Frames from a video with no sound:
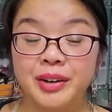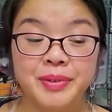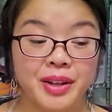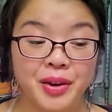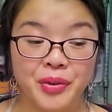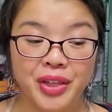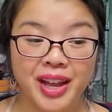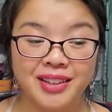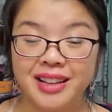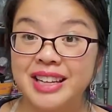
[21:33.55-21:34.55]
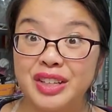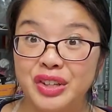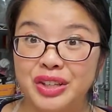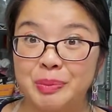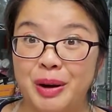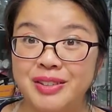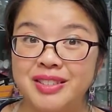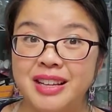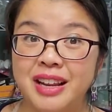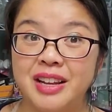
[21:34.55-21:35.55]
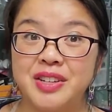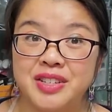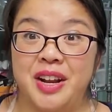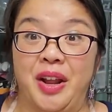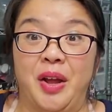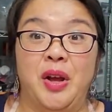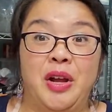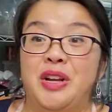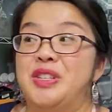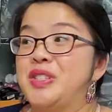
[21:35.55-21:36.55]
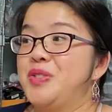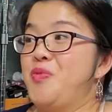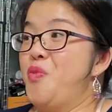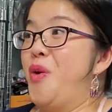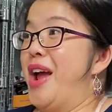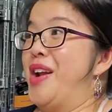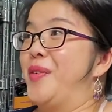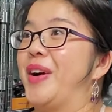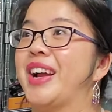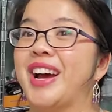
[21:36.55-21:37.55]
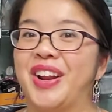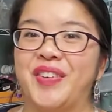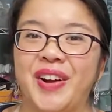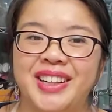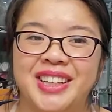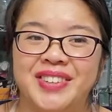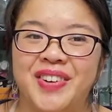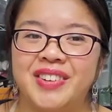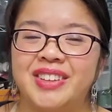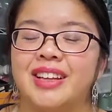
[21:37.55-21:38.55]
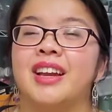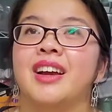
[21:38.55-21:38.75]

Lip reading: I'm like, "Oh, thanks." I didn't look at the boxes yet, and he just kind of like ran away kind of quickly. He's probably like,